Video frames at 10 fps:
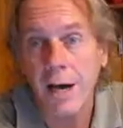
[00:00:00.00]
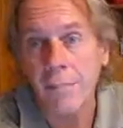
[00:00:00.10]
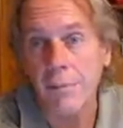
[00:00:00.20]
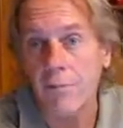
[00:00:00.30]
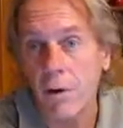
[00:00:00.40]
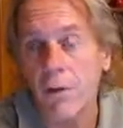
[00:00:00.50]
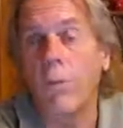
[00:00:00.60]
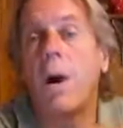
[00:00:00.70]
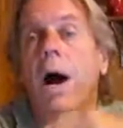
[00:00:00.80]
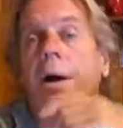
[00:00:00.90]
top of all
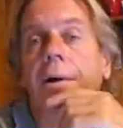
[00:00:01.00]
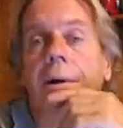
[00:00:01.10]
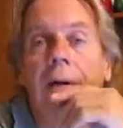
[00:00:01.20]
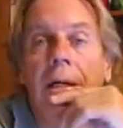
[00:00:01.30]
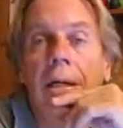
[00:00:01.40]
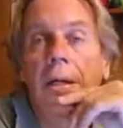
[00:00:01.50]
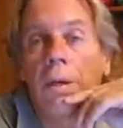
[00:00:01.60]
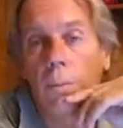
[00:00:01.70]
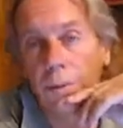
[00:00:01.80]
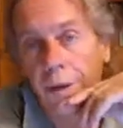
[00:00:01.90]
the water
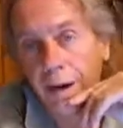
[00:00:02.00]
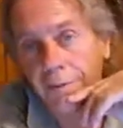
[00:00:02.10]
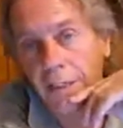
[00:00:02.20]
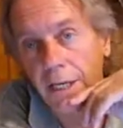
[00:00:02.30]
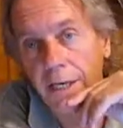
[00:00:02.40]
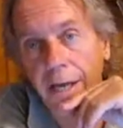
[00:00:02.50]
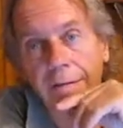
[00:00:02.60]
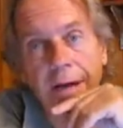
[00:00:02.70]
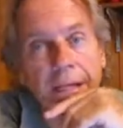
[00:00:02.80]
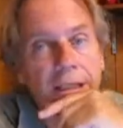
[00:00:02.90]
with larvicide. And they
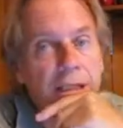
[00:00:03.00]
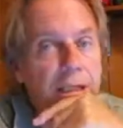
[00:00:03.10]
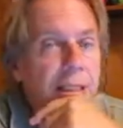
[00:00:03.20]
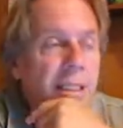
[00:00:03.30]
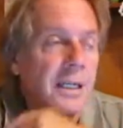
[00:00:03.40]
have actually